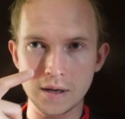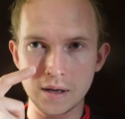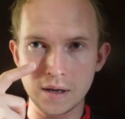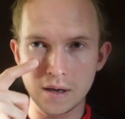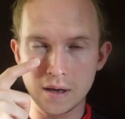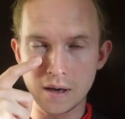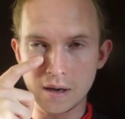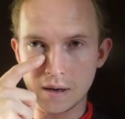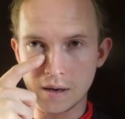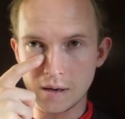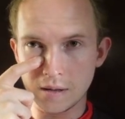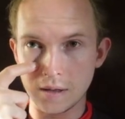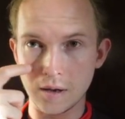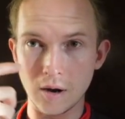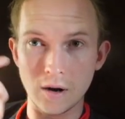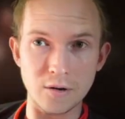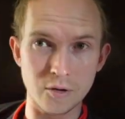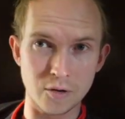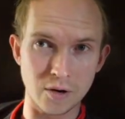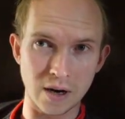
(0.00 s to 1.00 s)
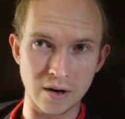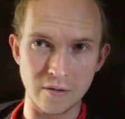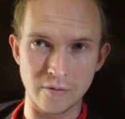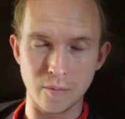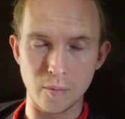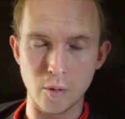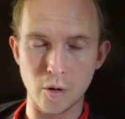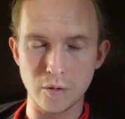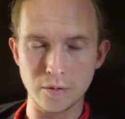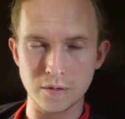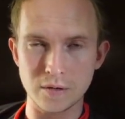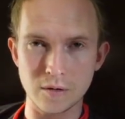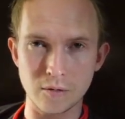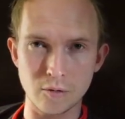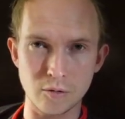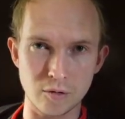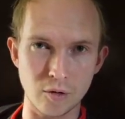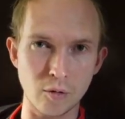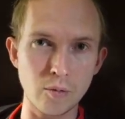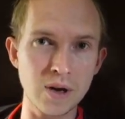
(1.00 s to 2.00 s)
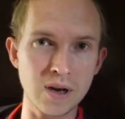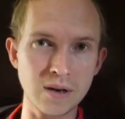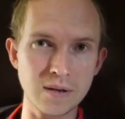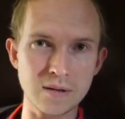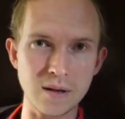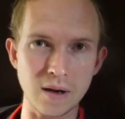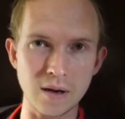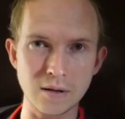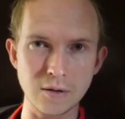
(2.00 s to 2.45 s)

the other side of the bowling center. So we can stay